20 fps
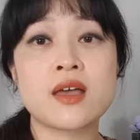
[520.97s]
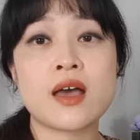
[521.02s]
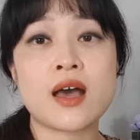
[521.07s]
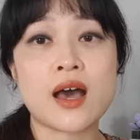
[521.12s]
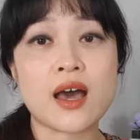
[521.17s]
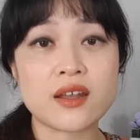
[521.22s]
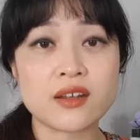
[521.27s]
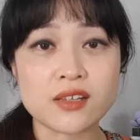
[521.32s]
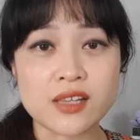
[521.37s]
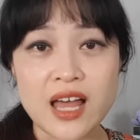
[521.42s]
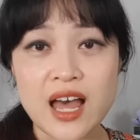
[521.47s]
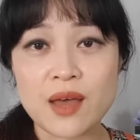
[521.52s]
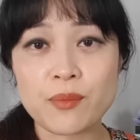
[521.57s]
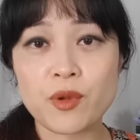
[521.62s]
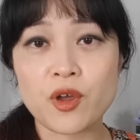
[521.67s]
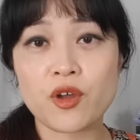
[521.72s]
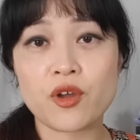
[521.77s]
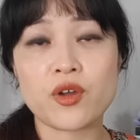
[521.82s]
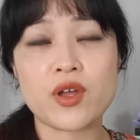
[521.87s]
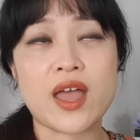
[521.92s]
Hada
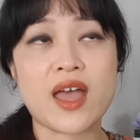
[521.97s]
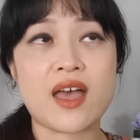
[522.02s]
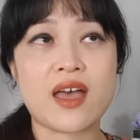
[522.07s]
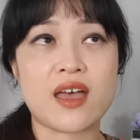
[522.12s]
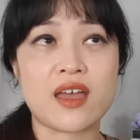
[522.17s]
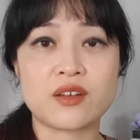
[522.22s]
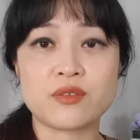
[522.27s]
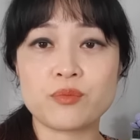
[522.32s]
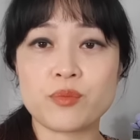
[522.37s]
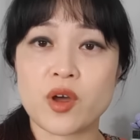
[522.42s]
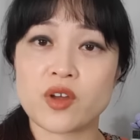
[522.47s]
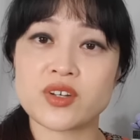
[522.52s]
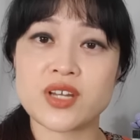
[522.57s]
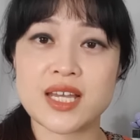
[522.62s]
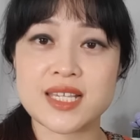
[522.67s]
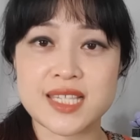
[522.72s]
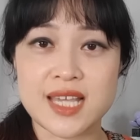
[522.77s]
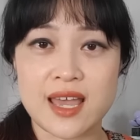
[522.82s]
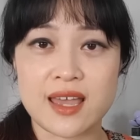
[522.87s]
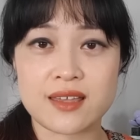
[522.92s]
Labo, and
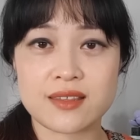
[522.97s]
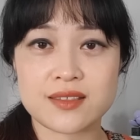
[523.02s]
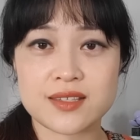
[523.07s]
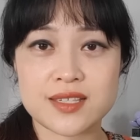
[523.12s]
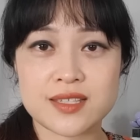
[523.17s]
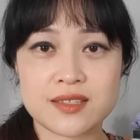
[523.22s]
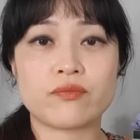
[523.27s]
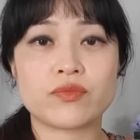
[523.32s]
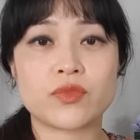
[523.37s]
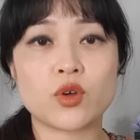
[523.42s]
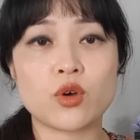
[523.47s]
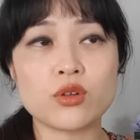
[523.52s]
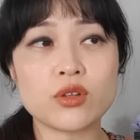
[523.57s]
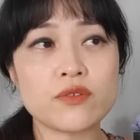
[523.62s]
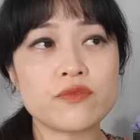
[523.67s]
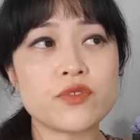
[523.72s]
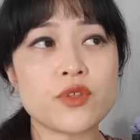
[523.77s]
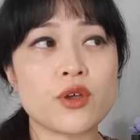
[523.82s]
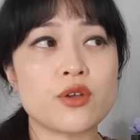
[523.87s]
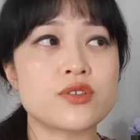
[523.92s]
Bondi Sands. All
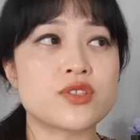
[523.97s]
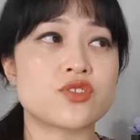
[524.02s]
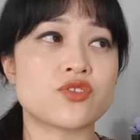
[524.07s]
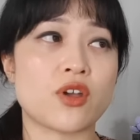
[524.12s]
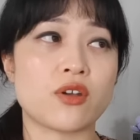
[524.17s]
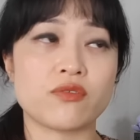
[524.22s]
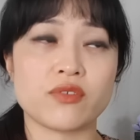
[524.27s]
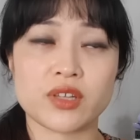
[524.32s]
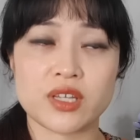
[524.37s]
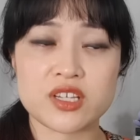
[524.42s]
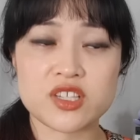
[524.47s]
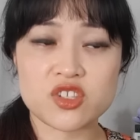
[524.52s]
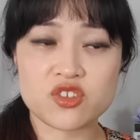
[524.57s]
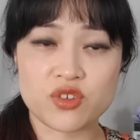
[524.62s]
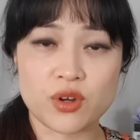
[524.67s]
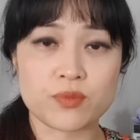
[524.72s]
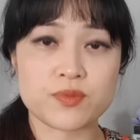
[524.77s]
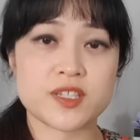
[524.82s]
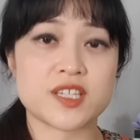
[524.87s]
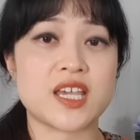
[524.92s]
of those don't really
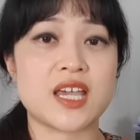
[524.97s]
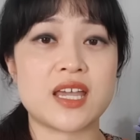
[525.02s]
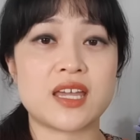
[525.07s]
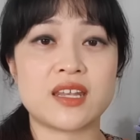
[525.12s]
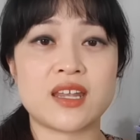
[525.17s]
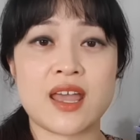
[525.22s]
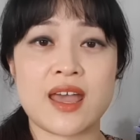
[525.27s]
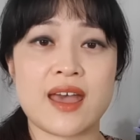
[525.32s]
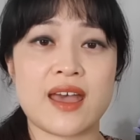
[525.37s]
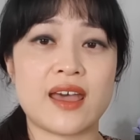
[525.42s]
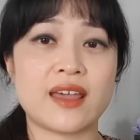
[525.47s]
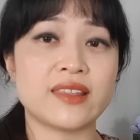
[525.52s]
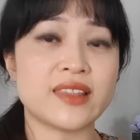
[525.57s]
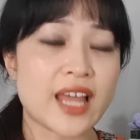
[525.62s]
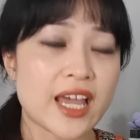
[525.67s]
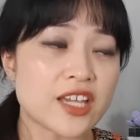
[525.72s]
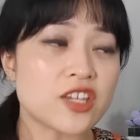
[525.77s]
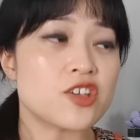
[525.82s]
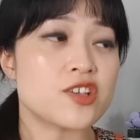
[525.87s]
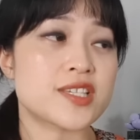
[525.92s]
strip skin, and
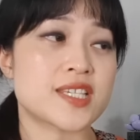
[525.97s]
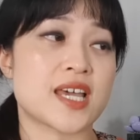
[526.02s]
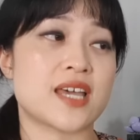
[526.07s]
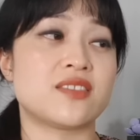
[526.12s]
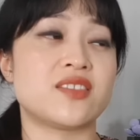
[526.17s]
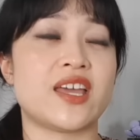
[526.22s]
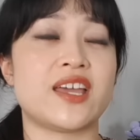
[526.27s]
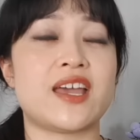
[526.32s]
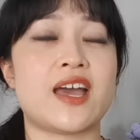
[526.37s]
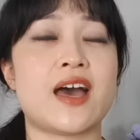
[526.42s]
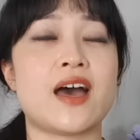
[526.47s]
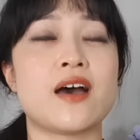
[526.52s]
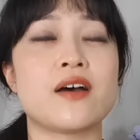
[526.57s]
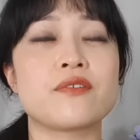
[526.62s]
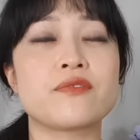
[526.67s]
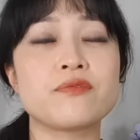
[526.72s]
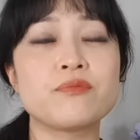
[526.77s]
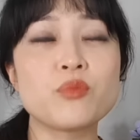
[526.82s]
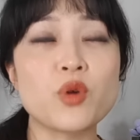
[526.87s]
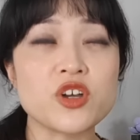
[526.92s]
like you said, they
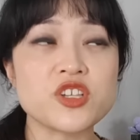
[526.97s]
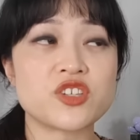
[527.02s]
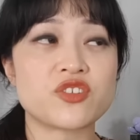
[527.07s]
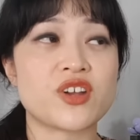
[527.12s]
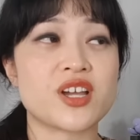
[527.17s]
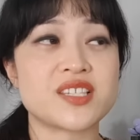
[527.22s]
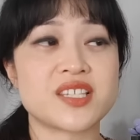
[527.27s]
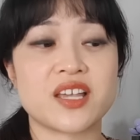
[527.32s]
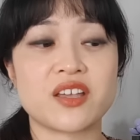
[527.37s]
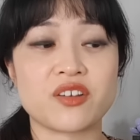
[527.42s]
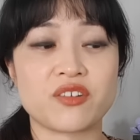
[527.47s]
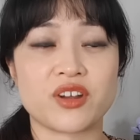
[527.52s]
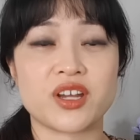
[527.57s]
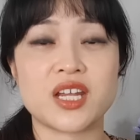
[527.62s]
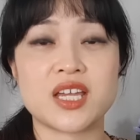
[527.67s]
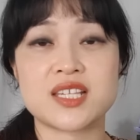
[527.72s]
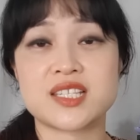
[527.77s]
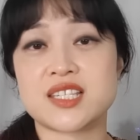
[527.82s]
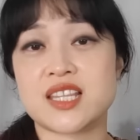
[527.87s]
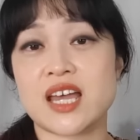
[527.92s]
have moisturizing
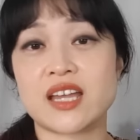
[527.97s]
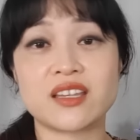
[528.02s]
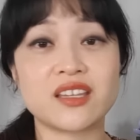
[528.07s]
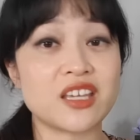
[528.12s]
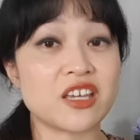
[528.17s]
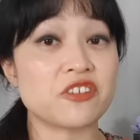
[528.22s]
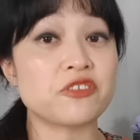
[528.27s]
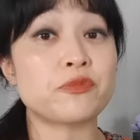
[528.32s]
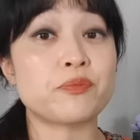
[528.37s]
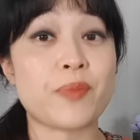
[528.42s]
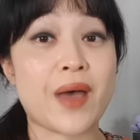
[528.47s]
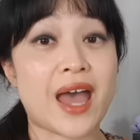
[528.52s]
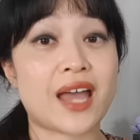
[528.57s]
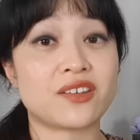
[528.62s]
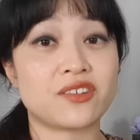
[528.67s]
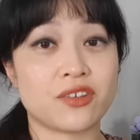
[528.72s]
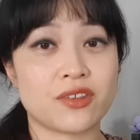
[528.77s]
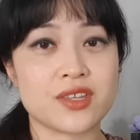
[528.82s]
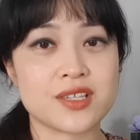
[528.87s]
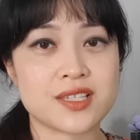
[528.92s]
ingredients that give back
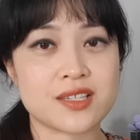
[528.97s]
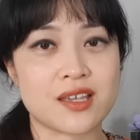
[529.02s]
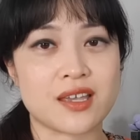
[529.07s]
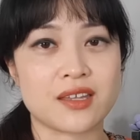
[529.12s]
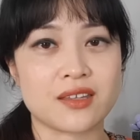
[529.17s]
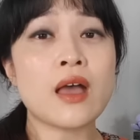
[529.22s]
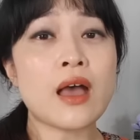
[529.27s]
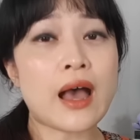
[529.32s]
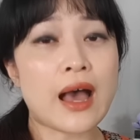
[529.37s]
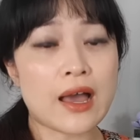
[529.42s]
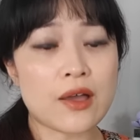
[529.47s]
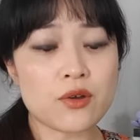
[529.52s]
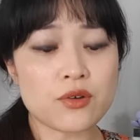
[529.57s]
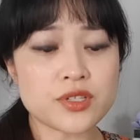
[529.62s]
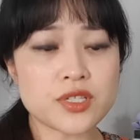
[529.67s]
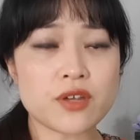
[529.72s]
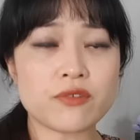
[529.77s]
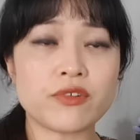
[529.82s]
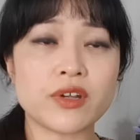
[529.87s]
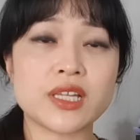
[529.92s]
to the skin. I
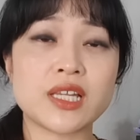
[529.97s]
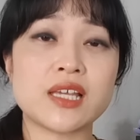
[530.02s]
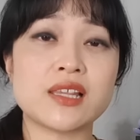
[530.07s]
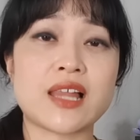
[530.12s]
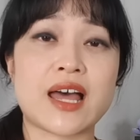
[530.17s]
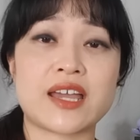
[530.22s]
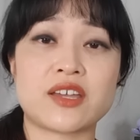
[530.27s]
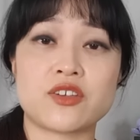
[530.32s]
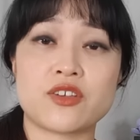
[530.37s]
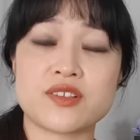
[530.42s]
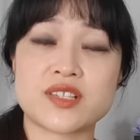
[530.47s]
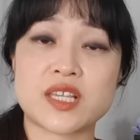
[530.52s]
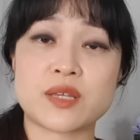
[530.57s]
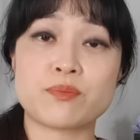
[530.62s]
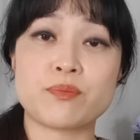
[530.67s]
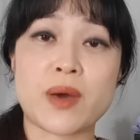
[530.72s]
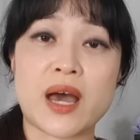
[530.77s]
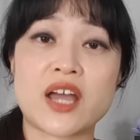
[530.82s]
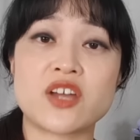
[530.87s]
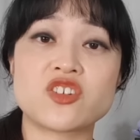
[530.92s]
also really like
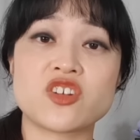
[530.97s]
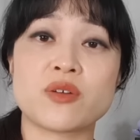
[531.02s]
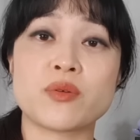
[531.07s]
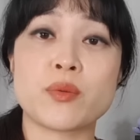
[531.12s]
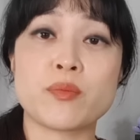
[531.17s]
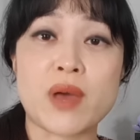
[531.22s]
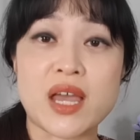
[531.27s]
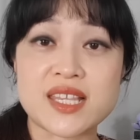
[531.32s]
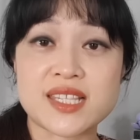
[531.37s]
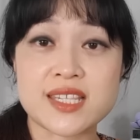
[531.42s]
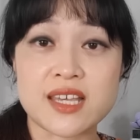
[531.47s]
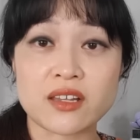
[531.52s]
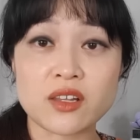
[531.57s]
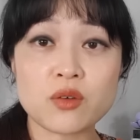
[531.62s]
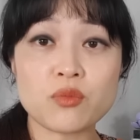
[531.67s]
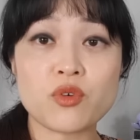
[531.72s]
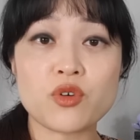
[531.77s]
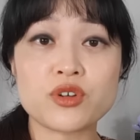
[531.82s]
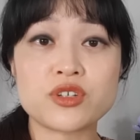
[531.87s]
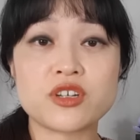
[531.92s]
using Bioderma
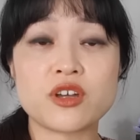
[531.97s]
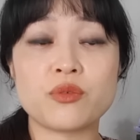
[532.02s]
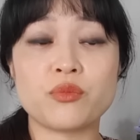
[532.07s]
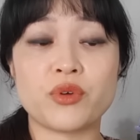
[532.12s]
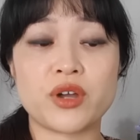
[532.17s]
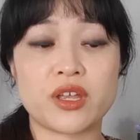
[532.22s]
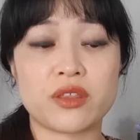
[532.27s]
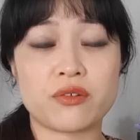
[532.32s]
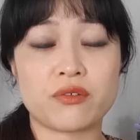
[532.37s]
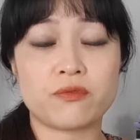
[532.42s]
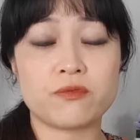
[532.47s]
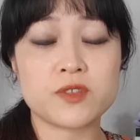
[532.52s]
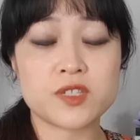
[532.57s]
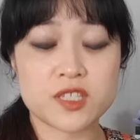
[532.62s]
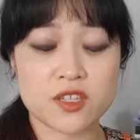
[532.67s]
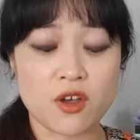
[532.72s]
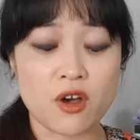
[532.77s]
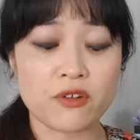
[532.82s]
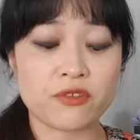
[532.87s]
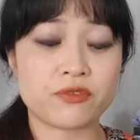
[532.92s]
micellar water with
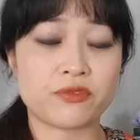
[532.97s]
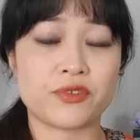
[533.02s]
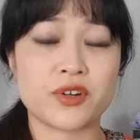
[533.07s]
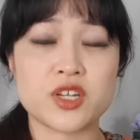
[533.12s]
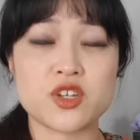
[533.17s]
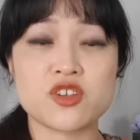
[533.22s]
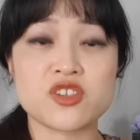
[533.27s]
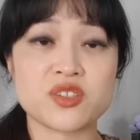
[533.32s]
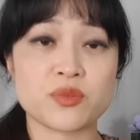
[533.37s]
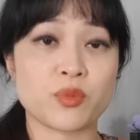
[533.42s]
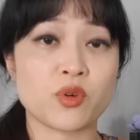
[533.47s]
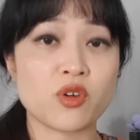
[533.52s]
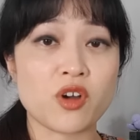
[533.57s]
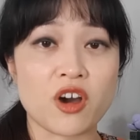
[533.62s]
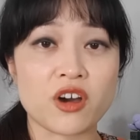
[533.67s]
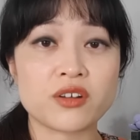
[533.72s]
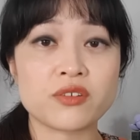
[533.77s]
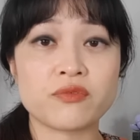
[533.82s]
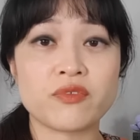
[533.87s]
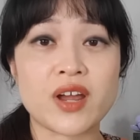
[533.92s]
soft, reusable
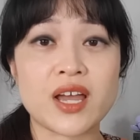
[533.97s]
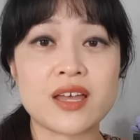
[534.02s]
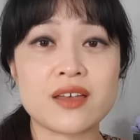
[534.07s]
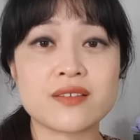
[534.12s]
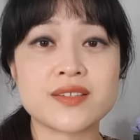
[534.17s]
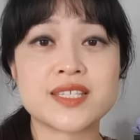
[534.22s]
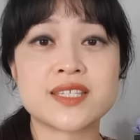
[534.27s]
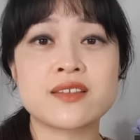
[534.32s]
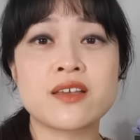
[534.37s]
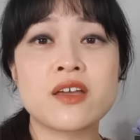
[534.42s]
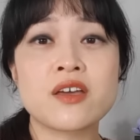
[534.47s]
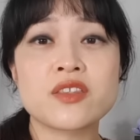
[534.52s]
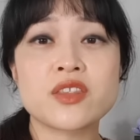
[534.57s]
cotton rounds.